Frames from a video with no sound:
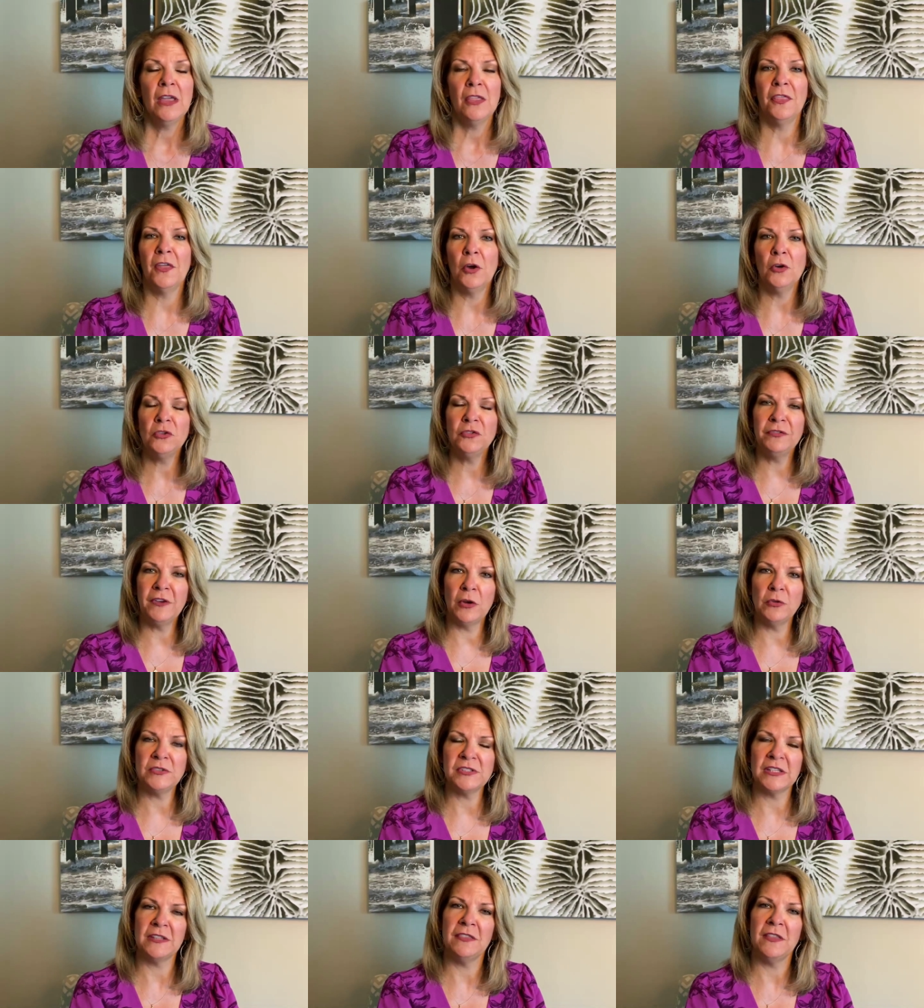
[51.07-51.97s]
Those
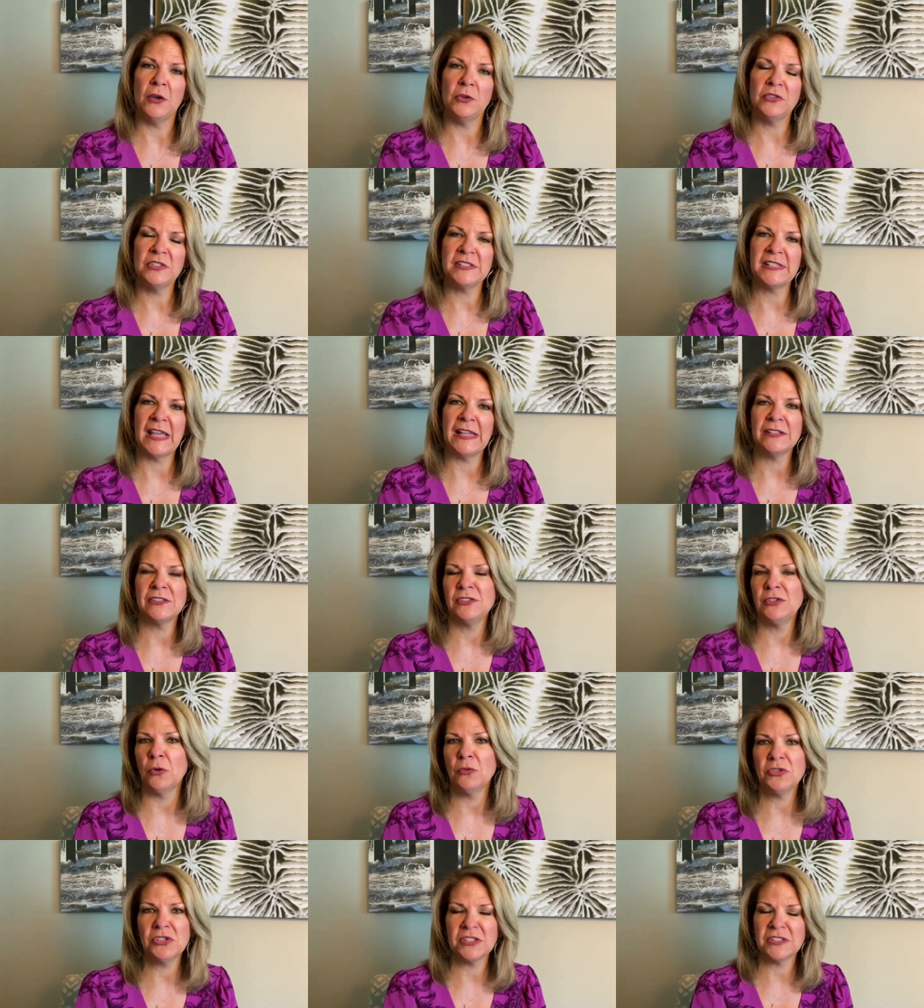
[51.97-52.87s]
votes in those states
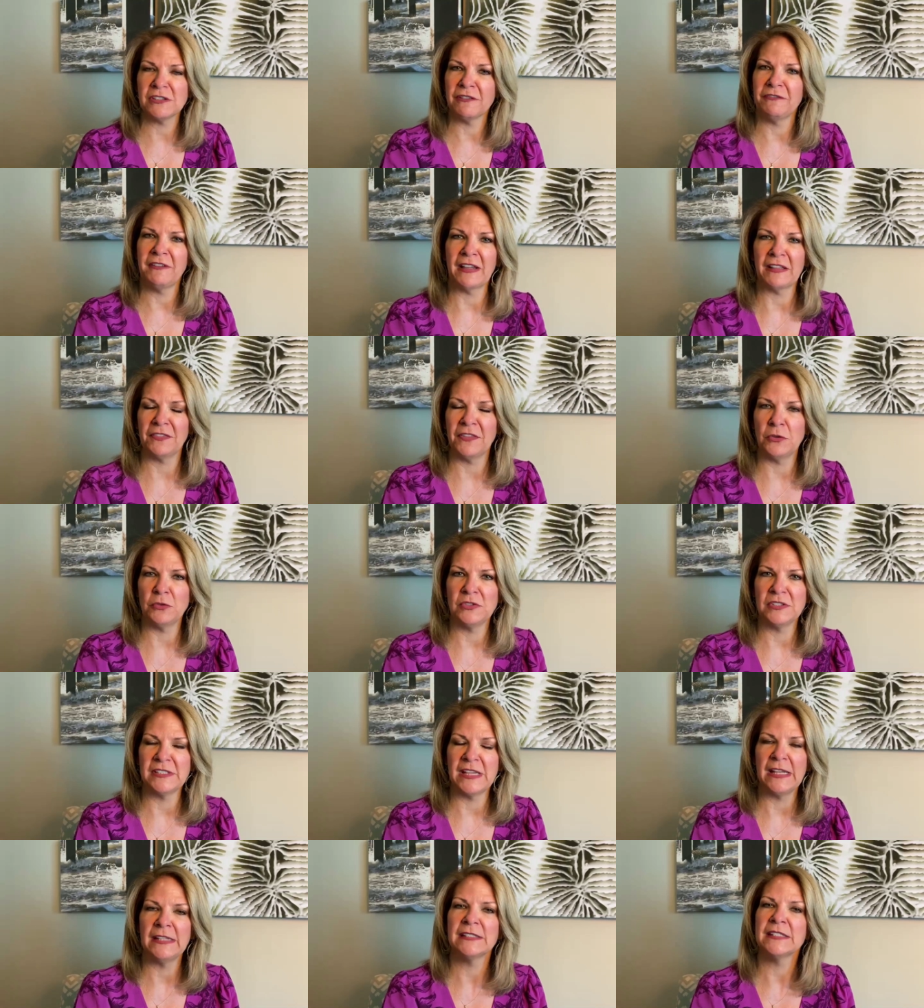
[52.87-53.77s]
don't just affect those
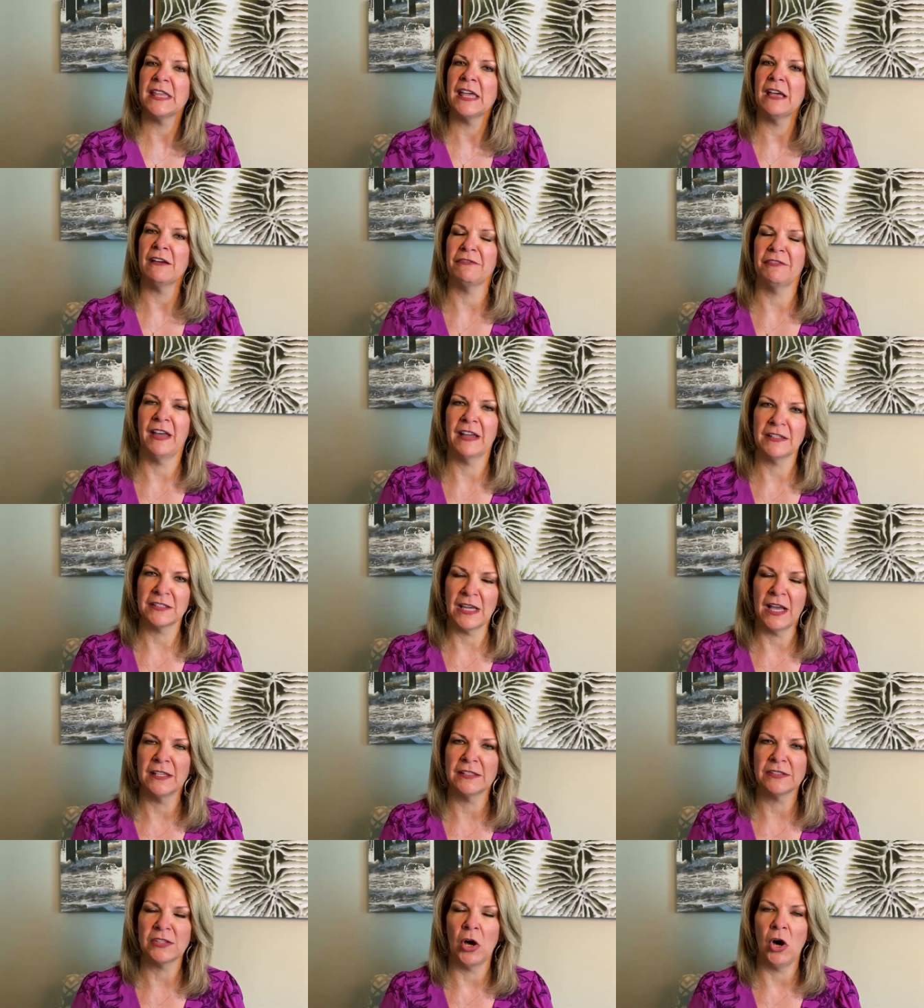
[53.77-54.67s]
states, they affect
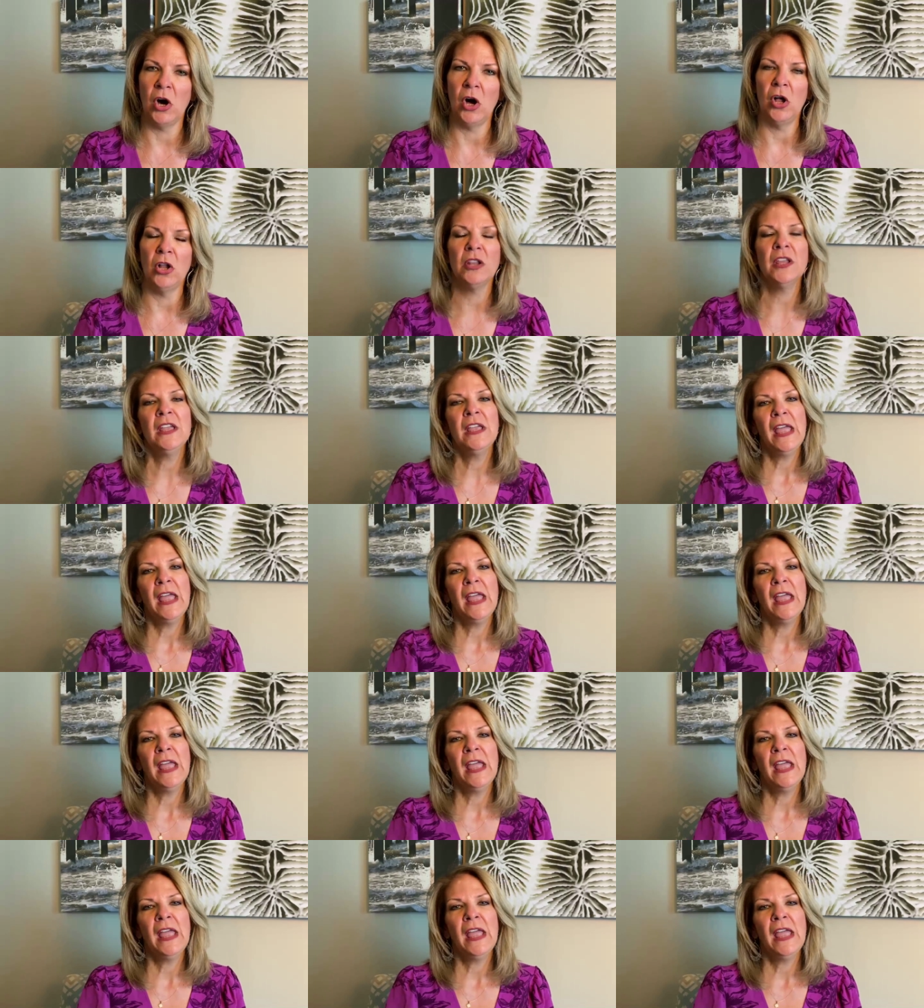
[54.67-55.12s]
us all.